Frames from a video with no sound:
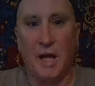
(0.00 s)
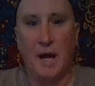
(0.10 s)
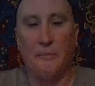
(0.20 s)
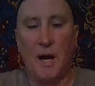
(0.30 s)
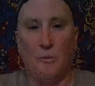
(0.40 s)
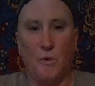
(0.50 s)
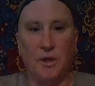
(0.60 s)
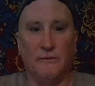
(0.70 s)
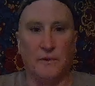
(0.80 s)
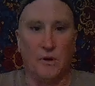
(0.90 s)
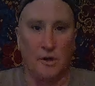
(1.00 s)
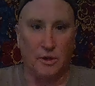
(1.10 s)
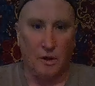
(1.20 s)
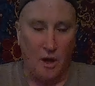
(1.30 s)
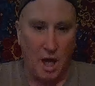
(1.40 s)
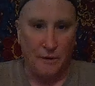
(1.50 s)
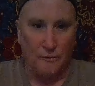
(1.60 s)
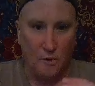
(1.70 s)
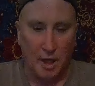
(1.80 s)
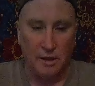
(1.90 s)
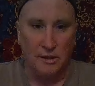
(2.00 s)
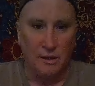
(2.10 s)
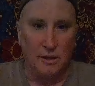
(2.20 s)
them, I wouldn't have learned a lot of what